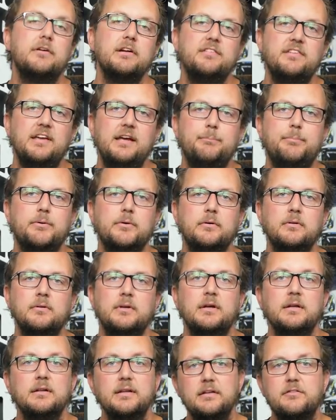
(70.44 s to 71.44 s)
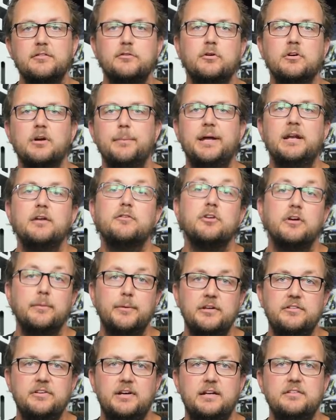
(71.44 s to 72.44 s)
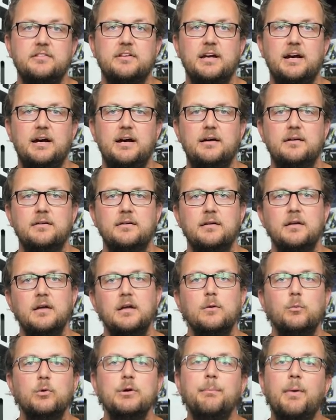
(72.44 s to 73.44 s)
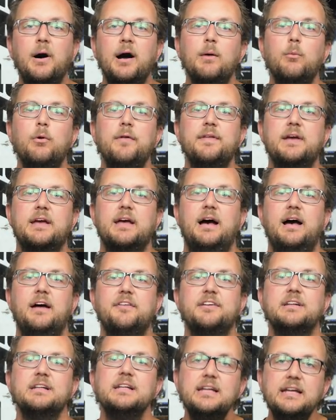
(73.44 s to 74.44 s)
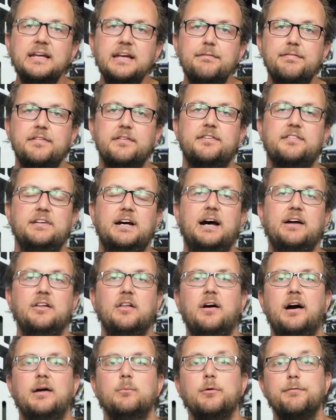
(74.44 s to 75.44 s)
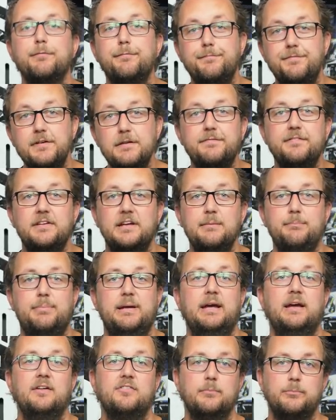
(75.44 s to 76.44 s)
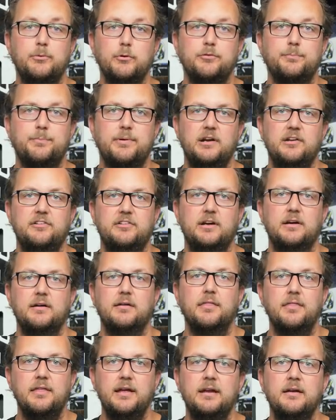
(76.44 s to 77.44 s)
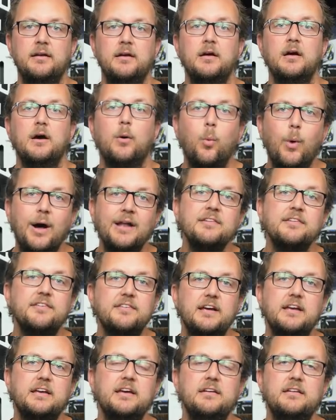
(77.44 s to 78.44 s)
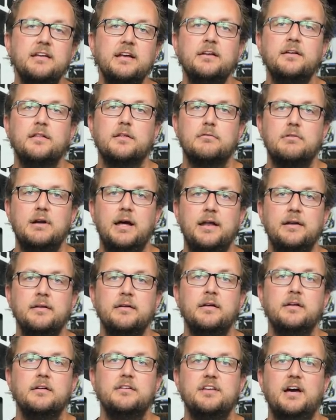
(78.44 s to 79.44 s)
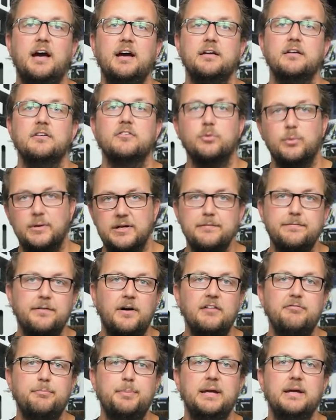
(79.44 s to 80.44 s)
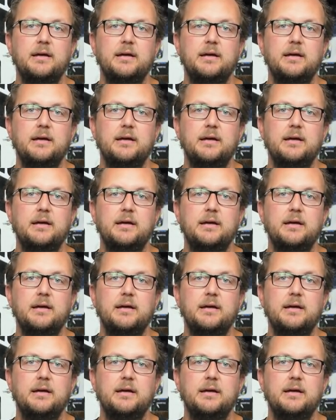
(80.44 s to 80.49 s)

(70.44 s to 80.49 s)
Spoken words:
For example, let's talk about a turbocharged car. We might want the car to leave the start line with 15 pounds of boost pressure, then 1 second into the run, target 25